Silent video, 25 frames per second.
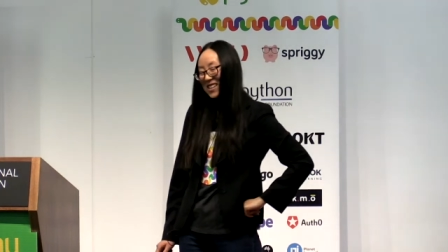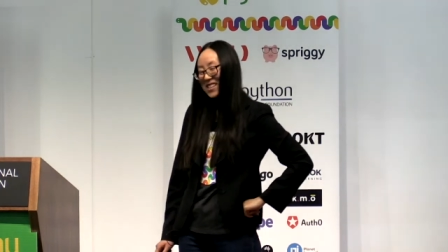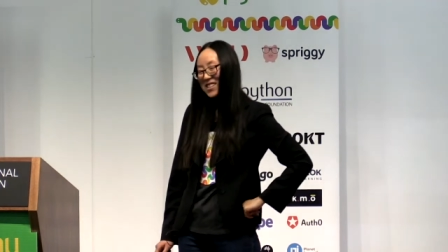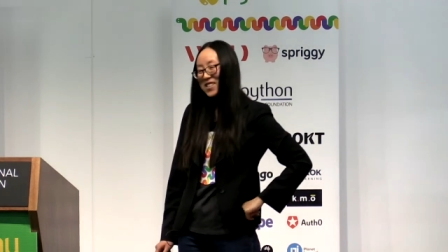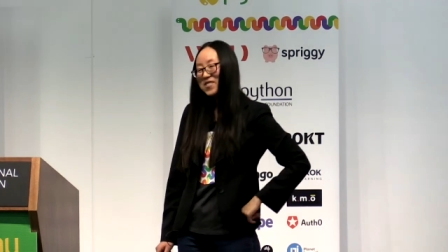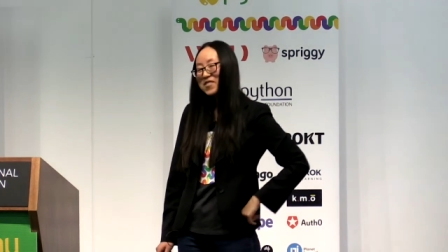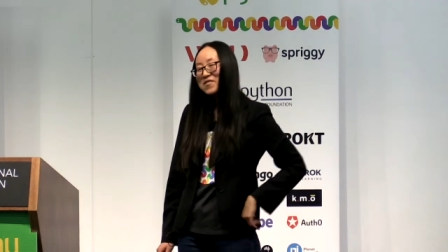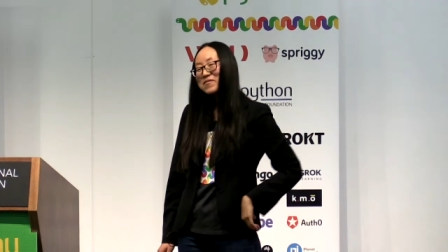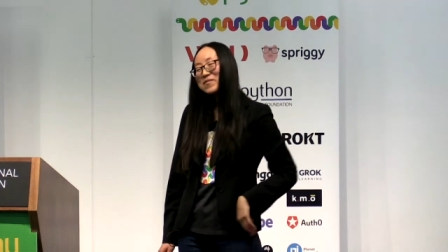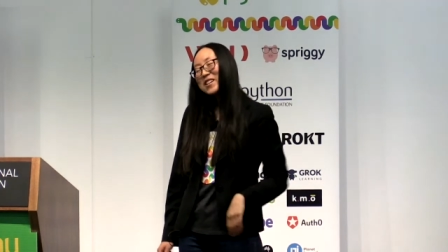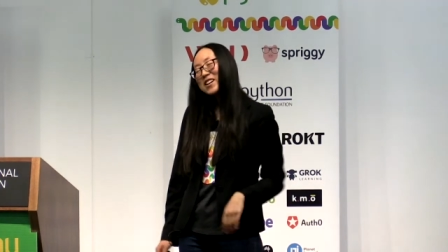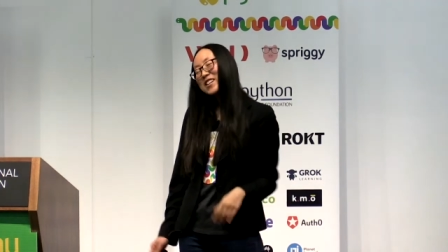
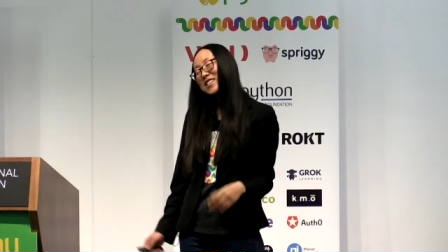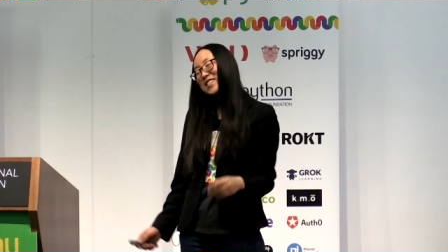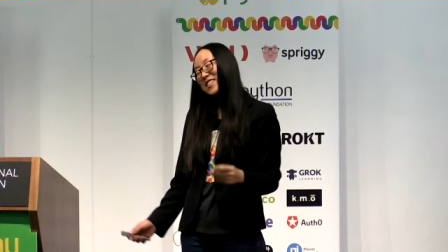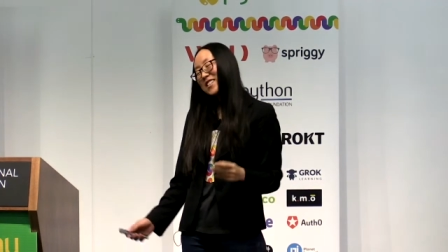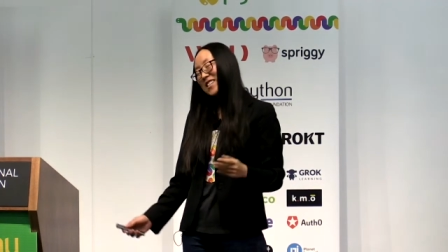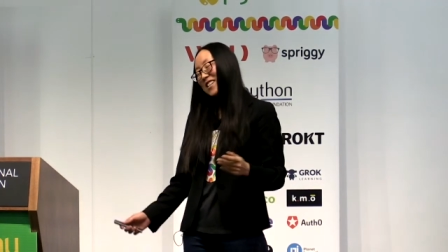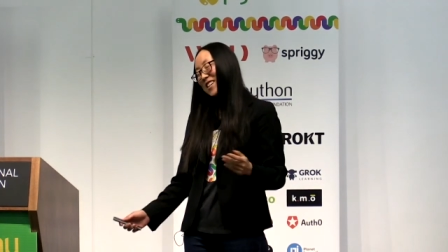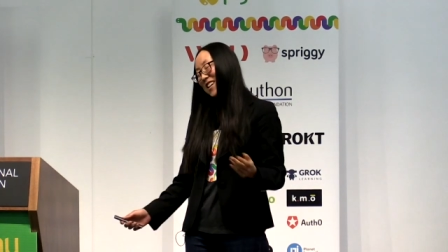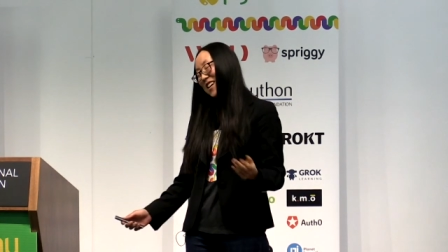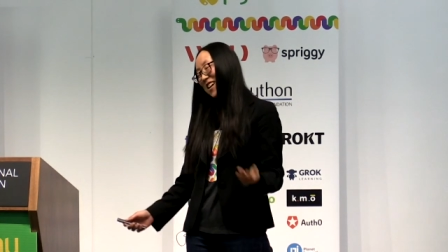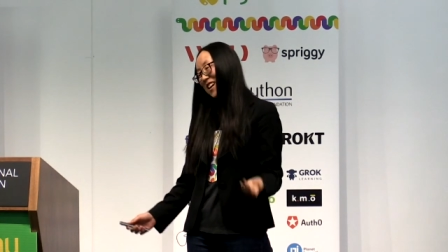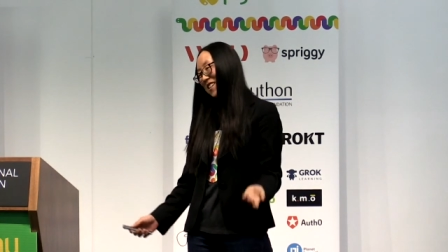You're
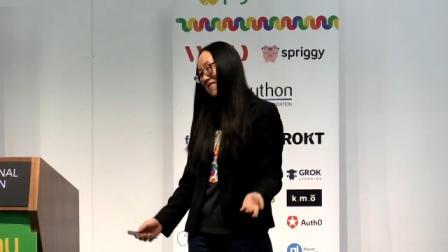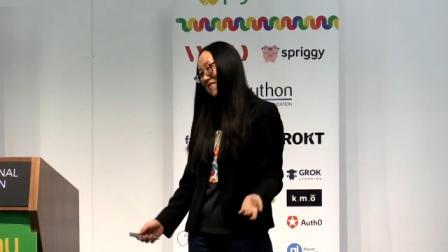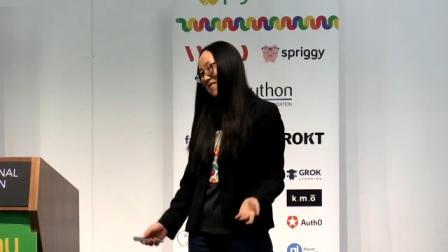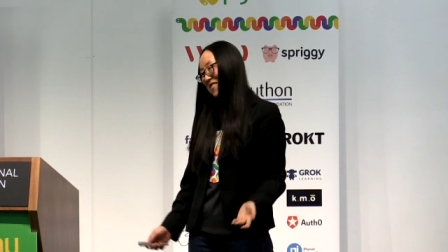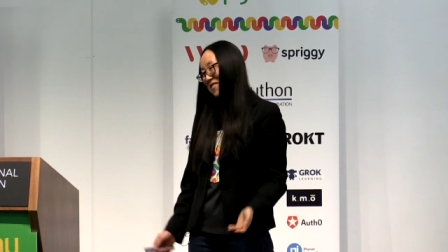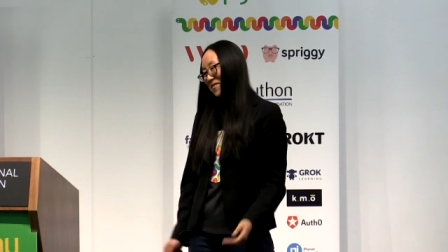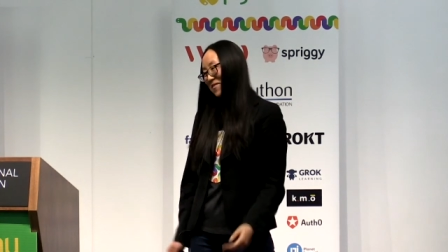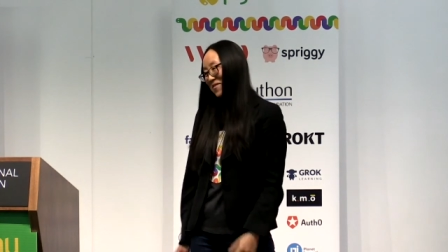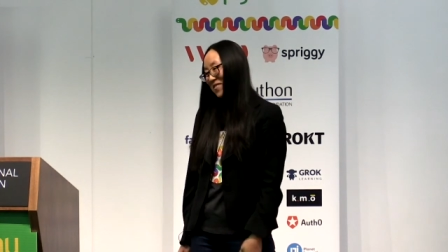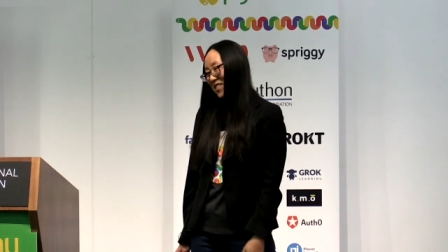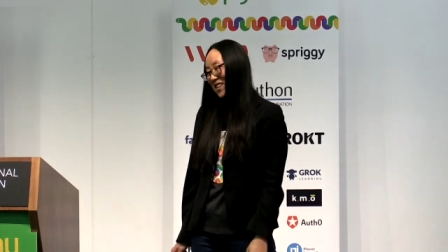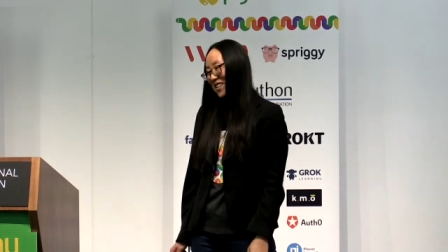imagining how
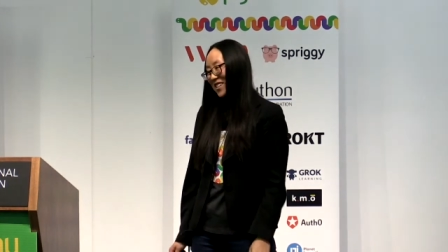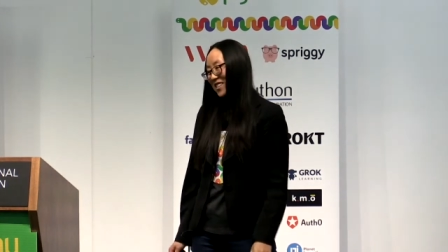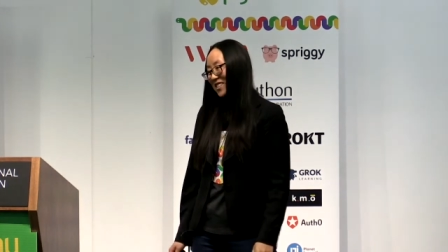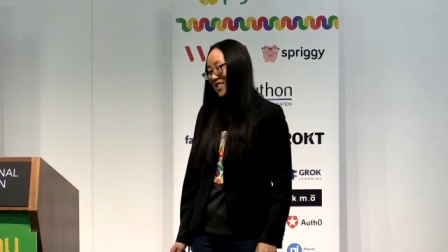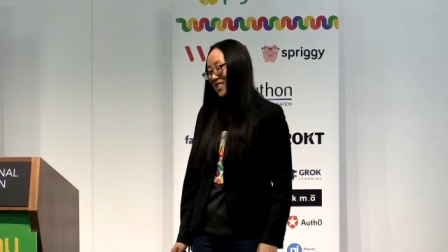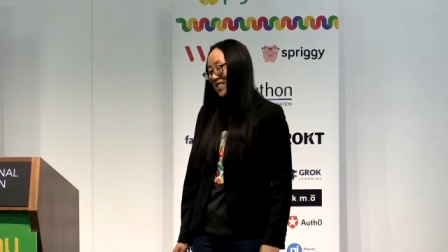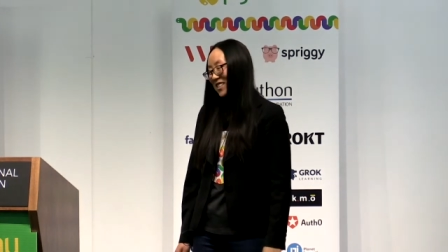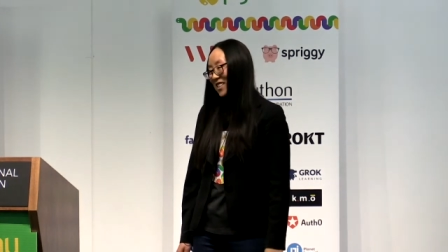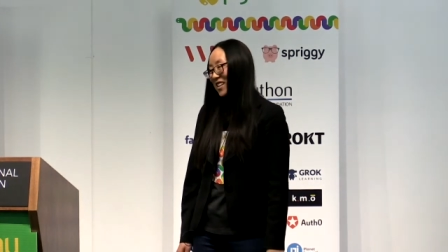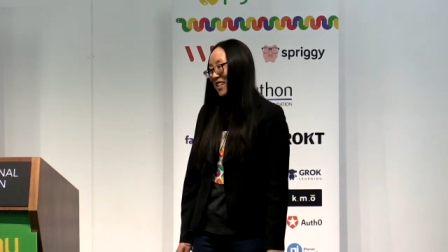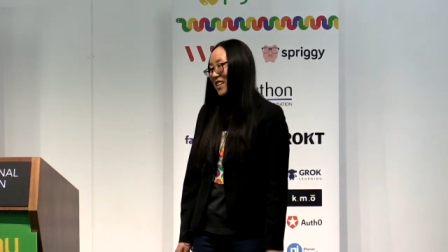I felt.